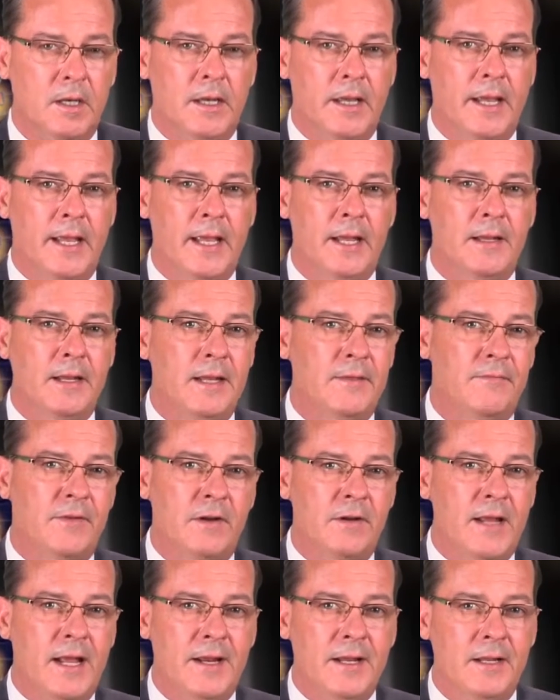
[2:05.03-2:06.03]
And if
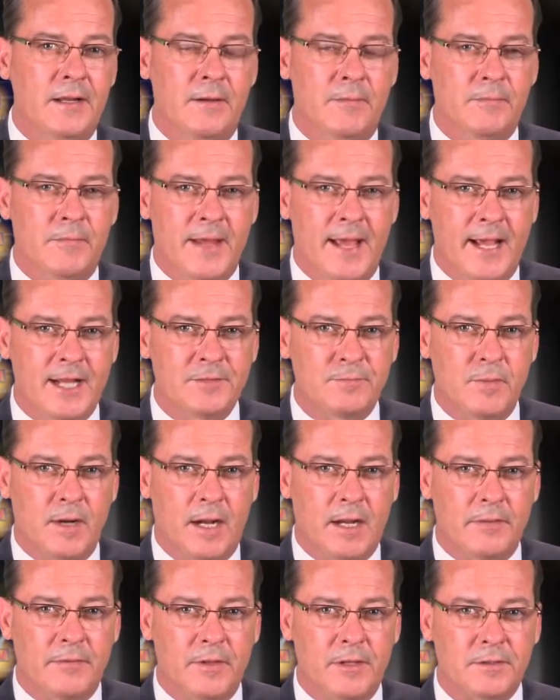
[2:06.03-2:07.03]
they're not in a tax
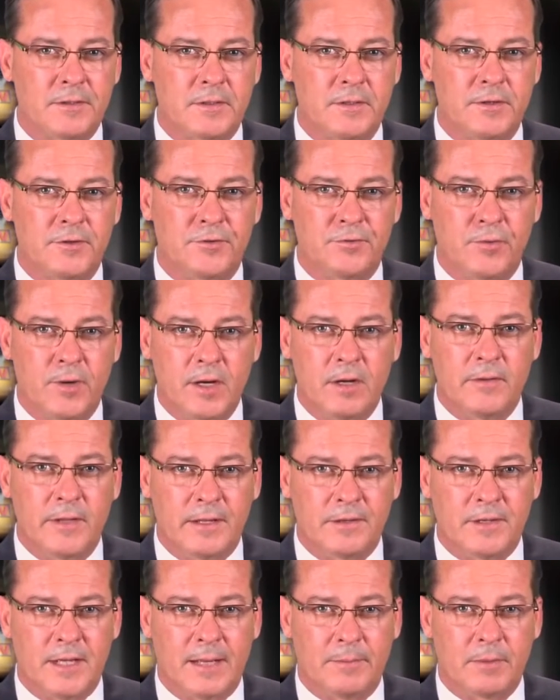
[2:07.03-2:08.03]
bracket that's going to trigger
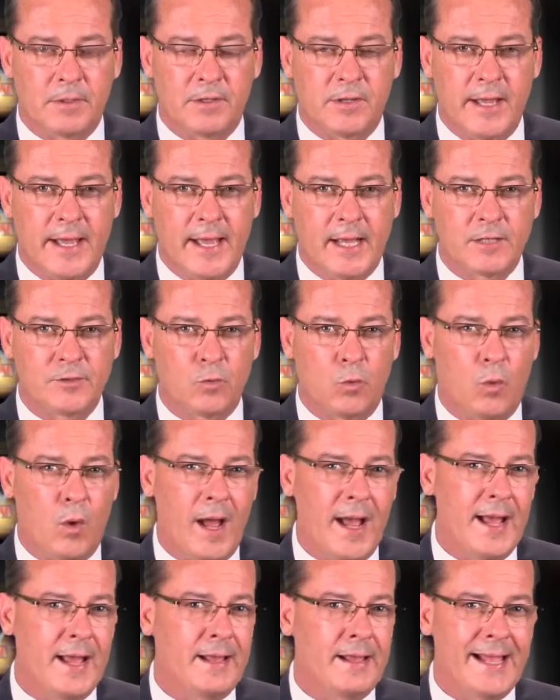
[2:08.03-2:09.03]
that type of tax,
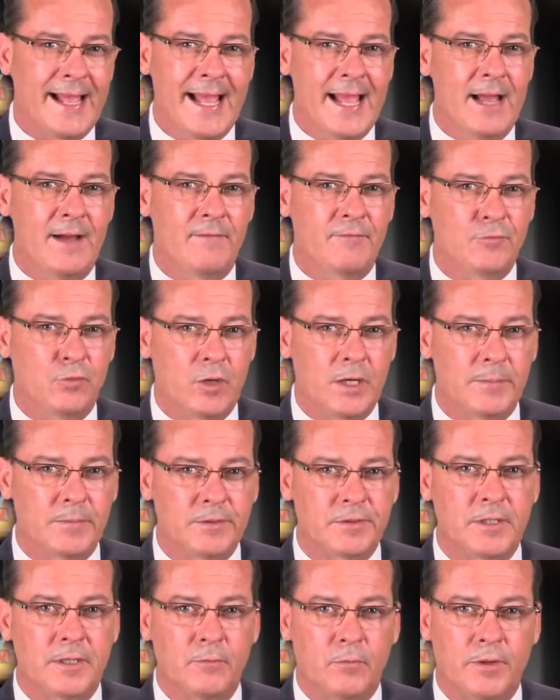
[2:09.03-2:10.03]
why have
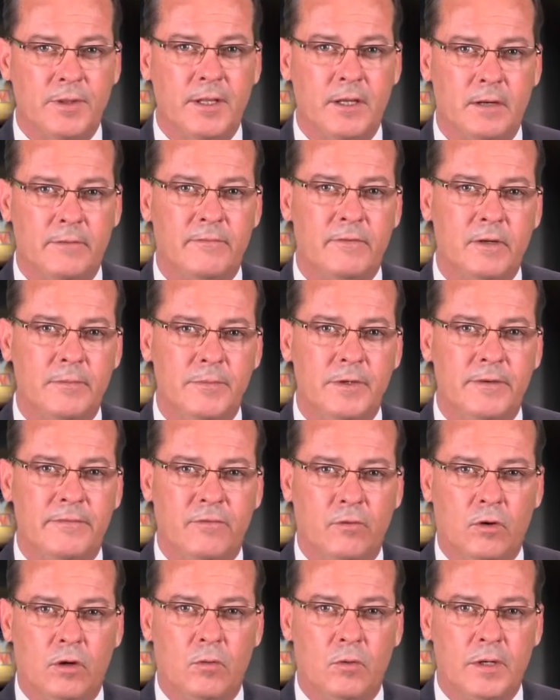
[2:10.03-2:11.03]
20% withheld from your
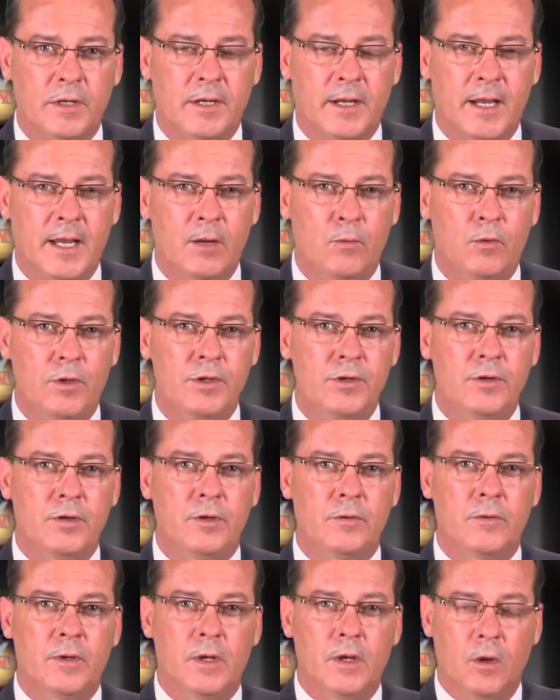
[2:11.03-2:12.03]
401k when you
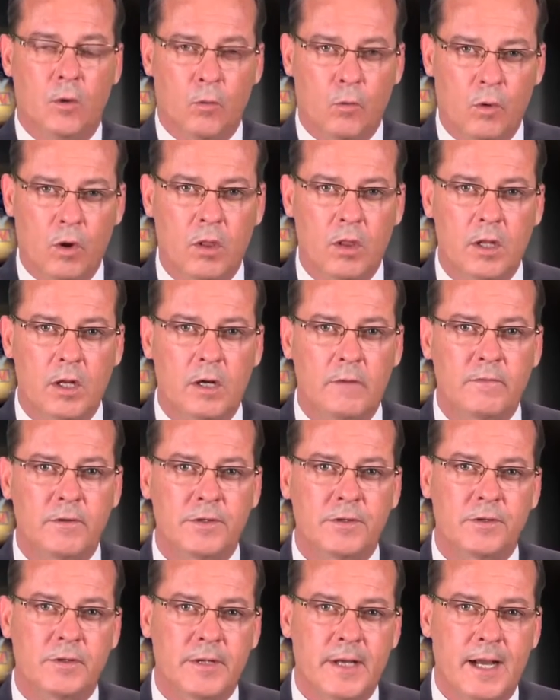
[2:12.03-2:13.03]
could roll it over
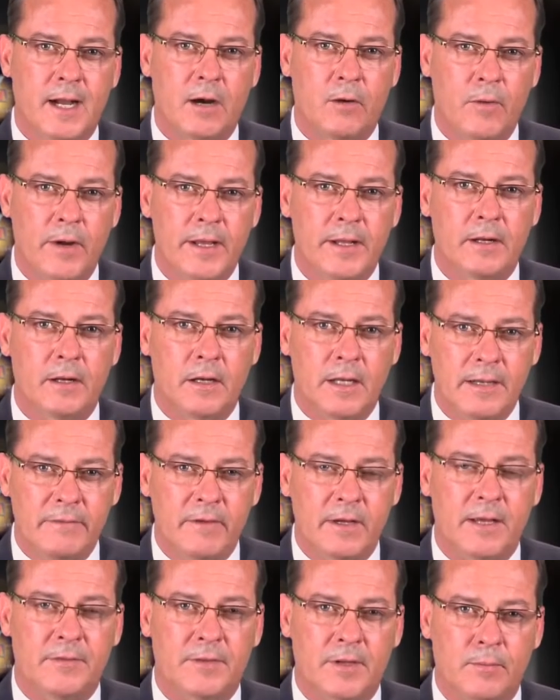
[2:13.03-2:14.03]
into an IRA and
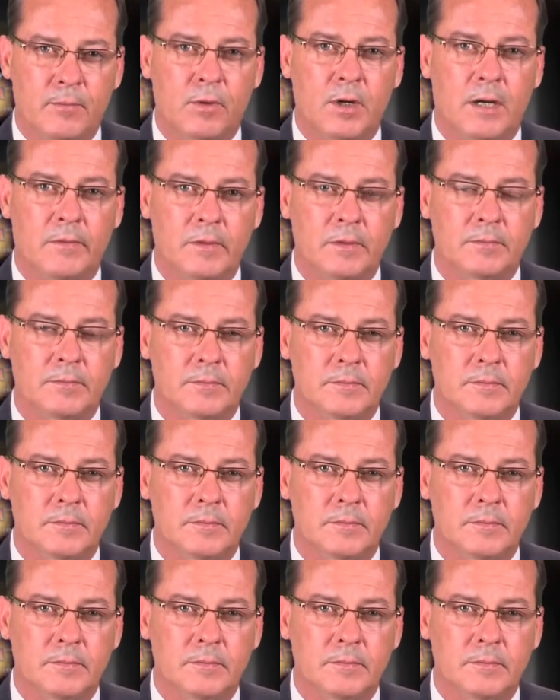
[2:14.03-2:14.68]
alleviate that problem?